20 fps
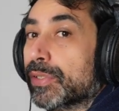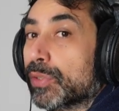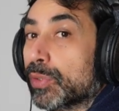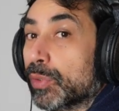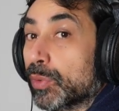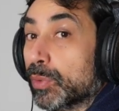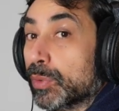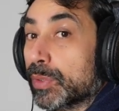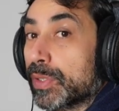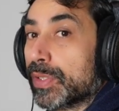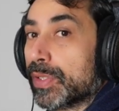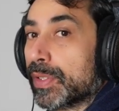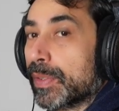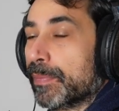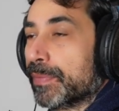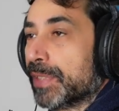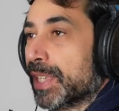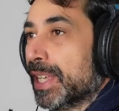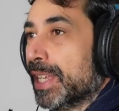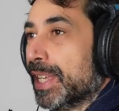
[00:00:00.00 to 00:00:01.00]
Tools.
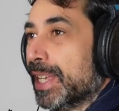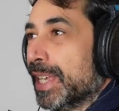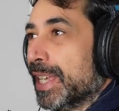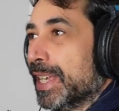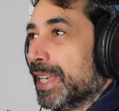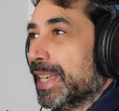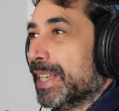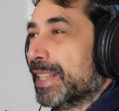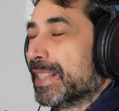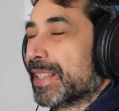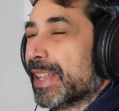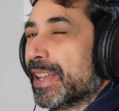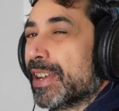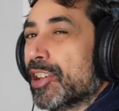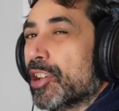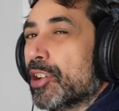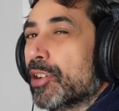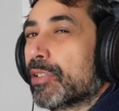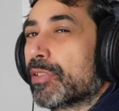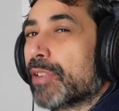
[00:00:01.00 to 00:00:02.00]
It's an
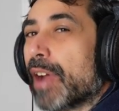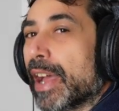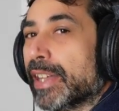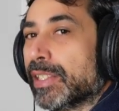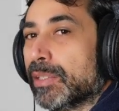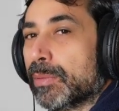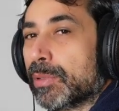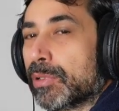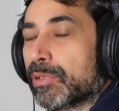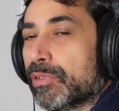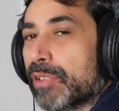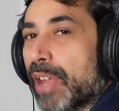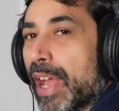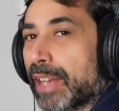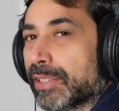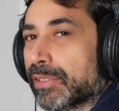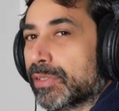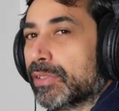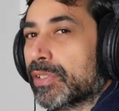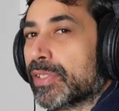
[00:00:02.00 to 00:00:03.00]
incredible
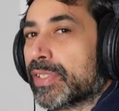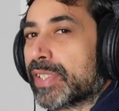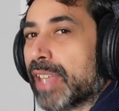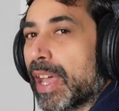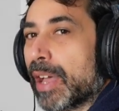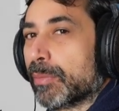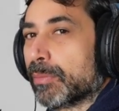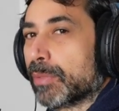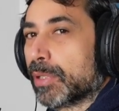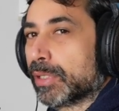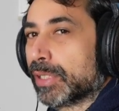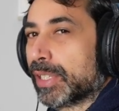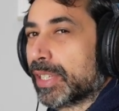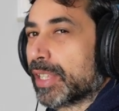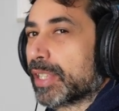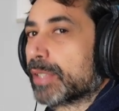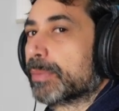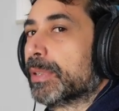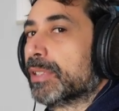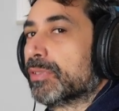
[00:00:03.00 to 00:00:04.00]
reactor ensemble that
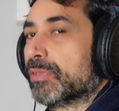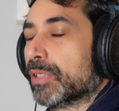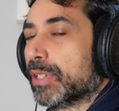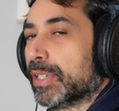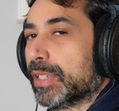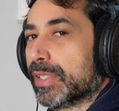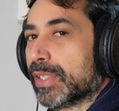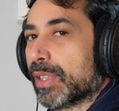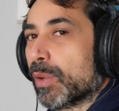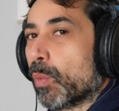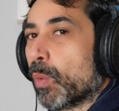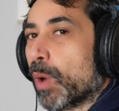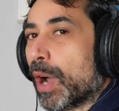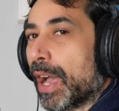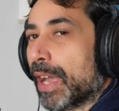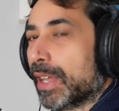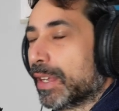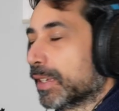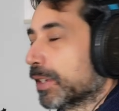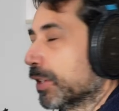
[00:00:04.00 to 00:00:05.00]
has been released a
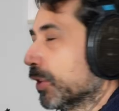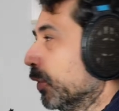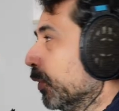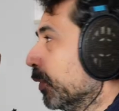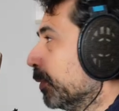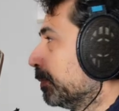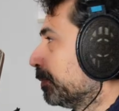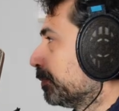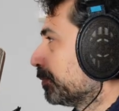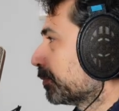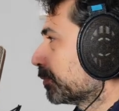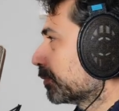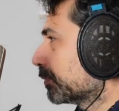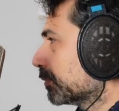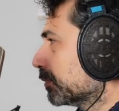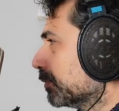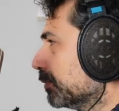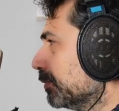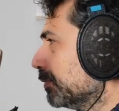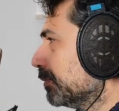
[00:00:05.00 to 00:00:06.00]
while ago.
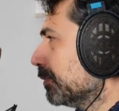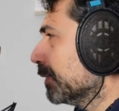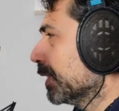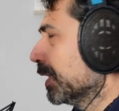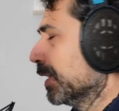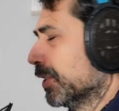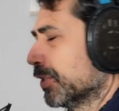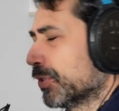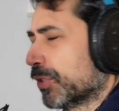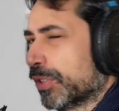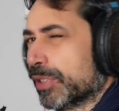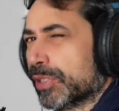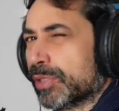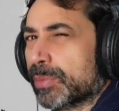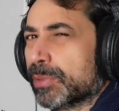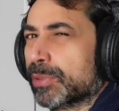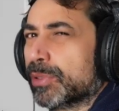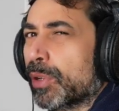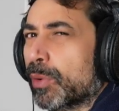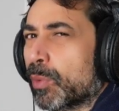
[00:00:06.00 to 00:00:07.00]
Sorry to
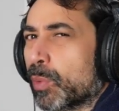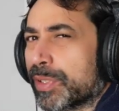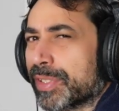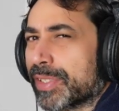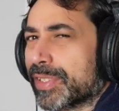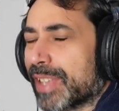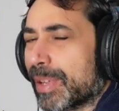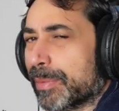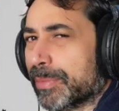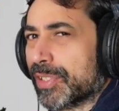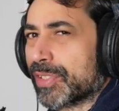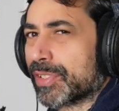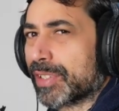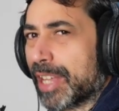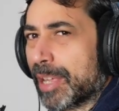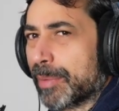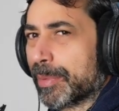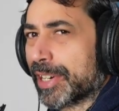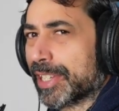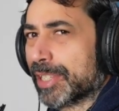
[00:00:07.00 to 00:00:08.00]
put always the same
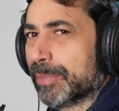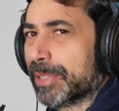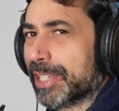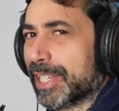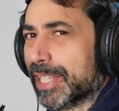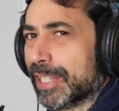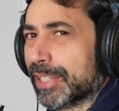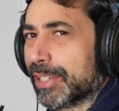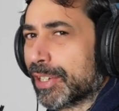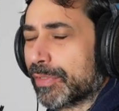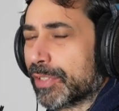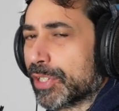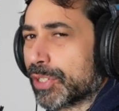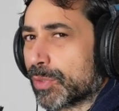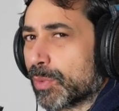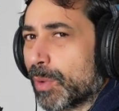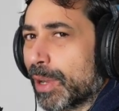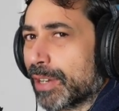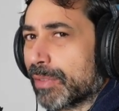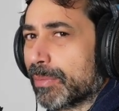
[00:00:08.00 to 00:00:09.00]
disclaimer at the beginning of
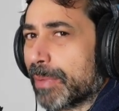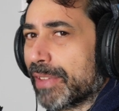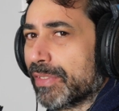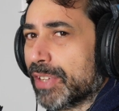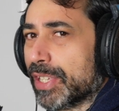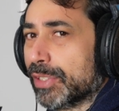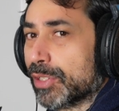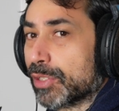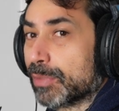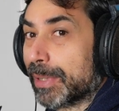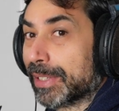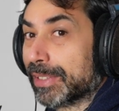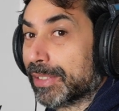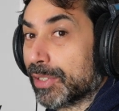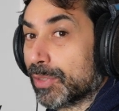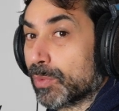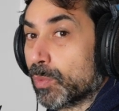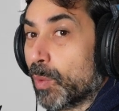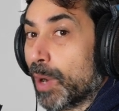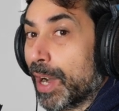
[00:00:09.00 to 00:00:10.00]
each one of my videos, but
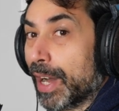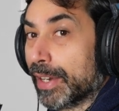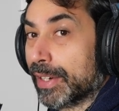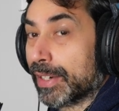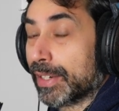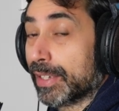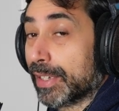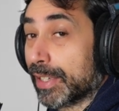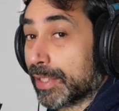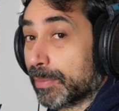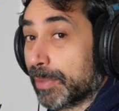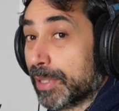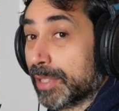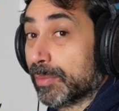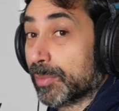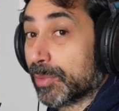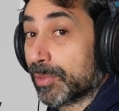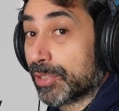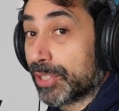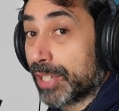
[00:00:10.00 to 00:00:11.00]
this one has been
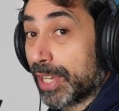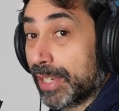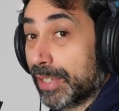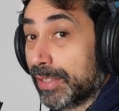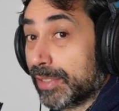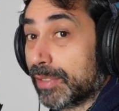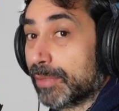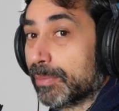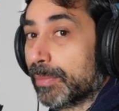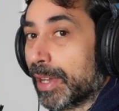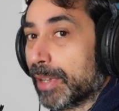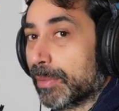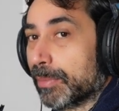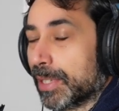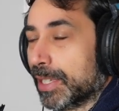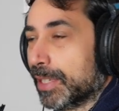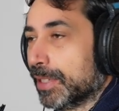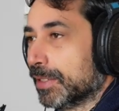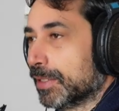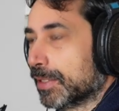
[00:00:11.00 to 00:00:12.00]
purchased by
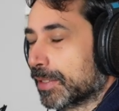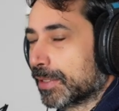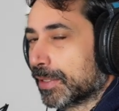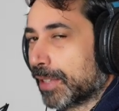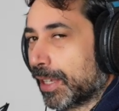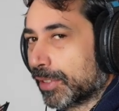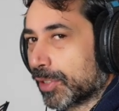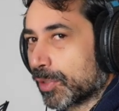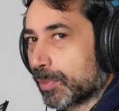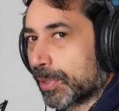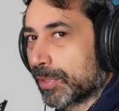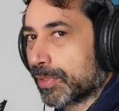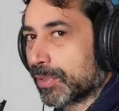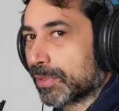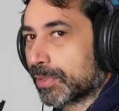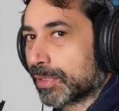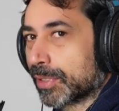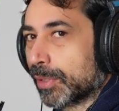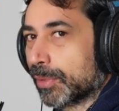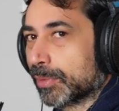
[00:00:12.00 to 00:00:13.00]
me. It's not a
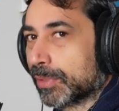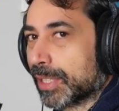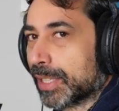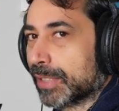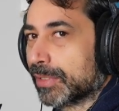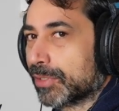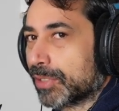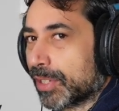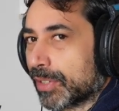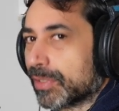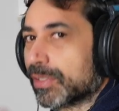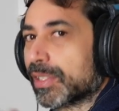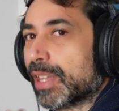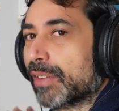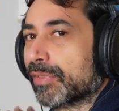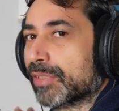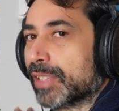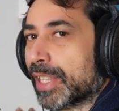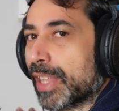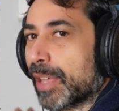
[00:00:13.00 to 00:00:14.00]
sponsored content, just
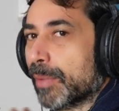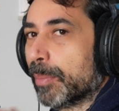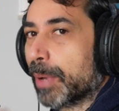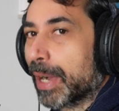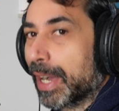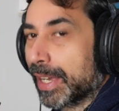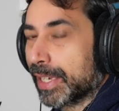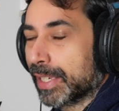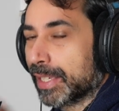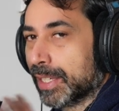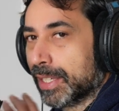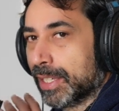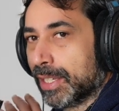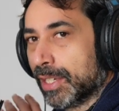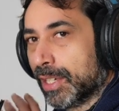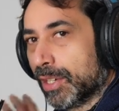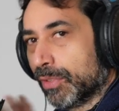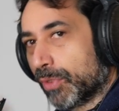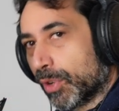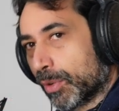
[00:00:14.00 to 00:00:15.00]
stuff that I buy
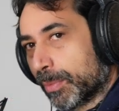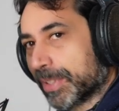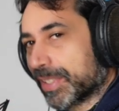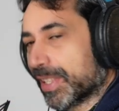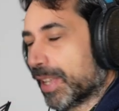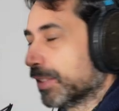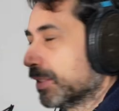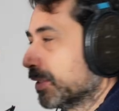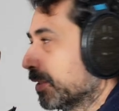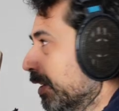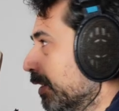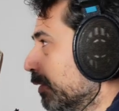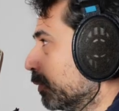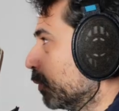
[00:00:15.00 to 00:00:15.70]
for my sound design